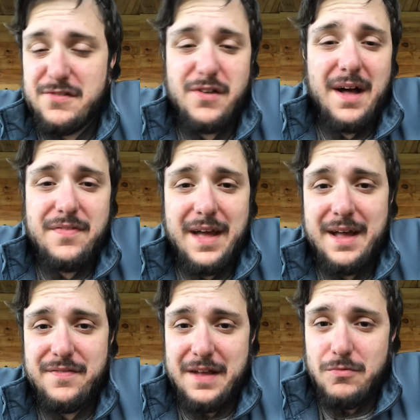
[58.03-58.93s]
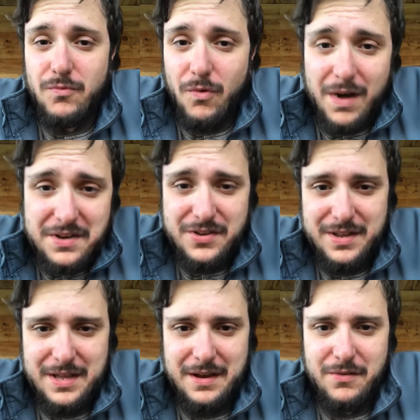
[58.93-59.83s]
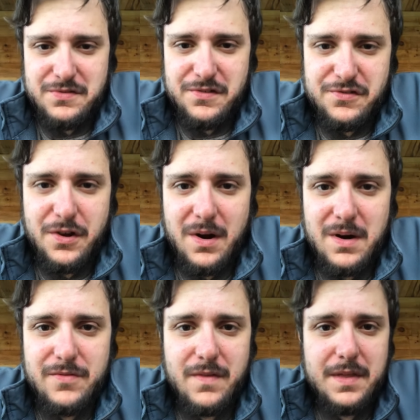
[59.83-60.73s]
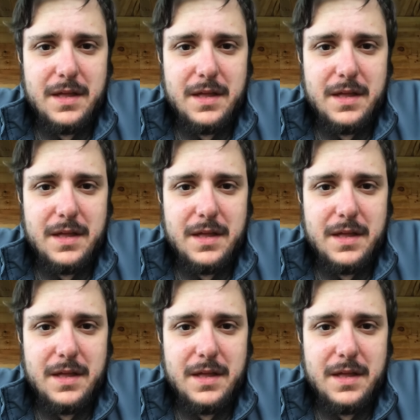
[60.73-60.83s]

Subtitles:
It's not that they want to starve,